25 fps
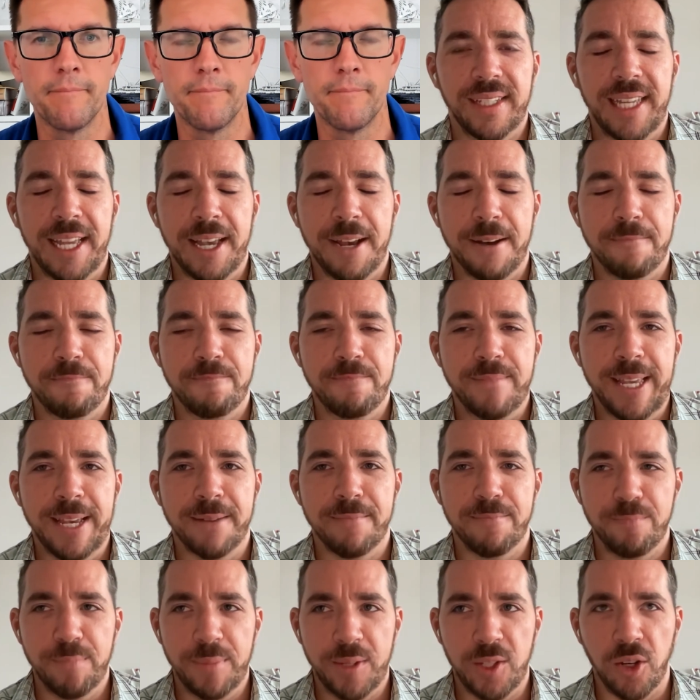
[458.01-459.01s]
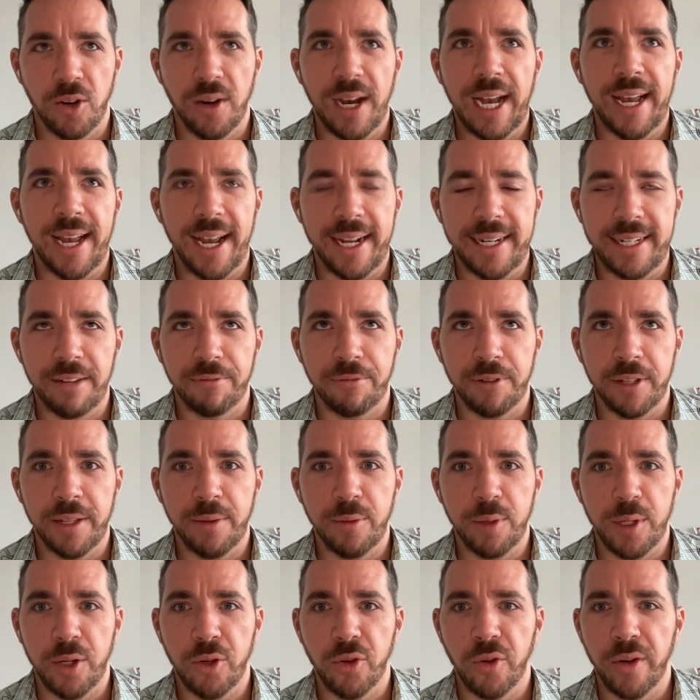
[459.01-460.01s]
Yeah, yep. So I definitely
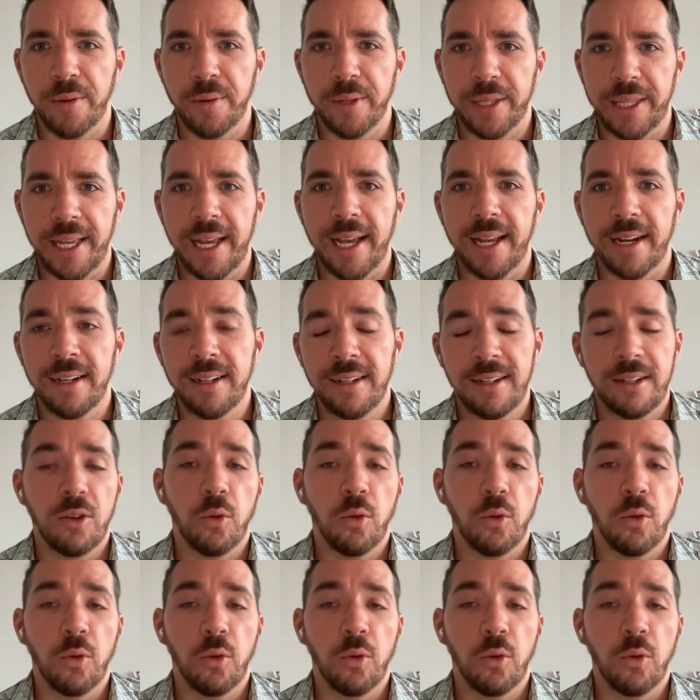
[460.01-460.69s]
would agree with that.